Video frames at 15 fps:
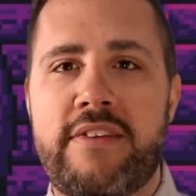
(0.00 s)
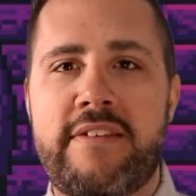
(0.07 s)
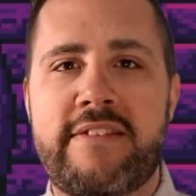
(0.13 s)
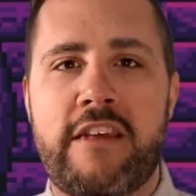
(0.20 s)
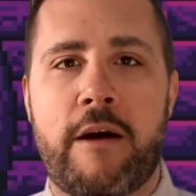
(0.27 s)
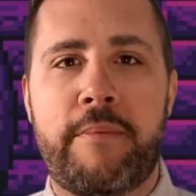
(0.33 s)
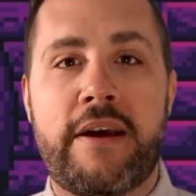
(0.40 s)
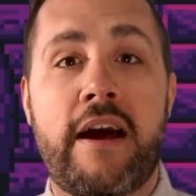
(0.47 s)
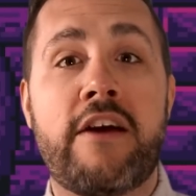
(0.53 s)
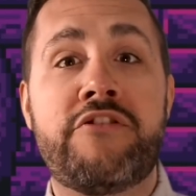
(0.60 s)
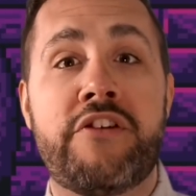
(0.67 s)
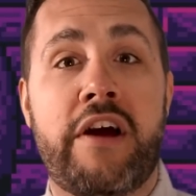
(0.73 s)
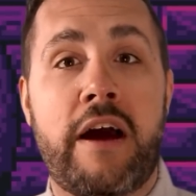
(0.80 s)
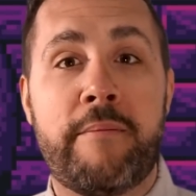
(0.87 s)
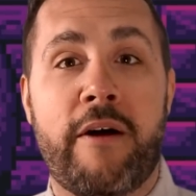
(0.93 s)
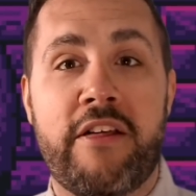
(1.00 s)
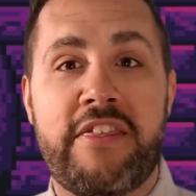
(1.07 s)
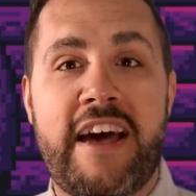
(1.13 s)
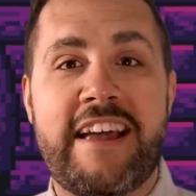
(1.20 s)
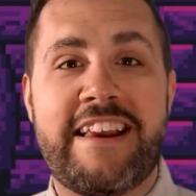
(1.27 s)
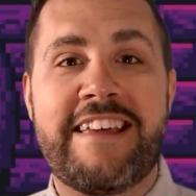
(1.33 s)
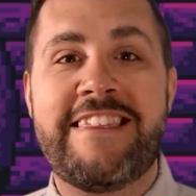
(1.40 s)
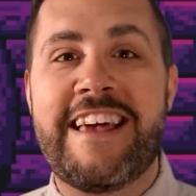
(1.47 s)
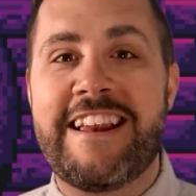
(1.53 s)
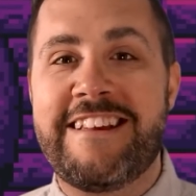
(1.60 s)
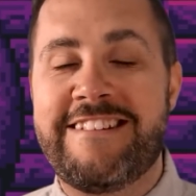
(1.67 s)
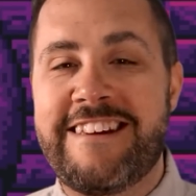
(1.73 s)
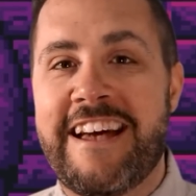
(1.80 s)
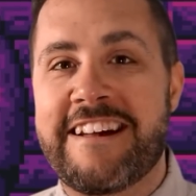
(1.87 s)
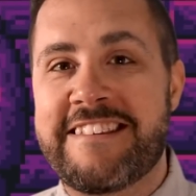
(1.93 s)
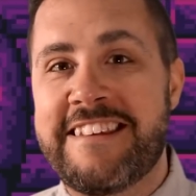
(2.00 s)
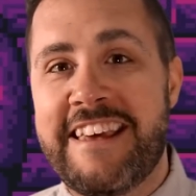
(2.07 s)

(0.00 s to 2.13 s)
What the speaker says: this topic, I should eyeball that, and then I checked,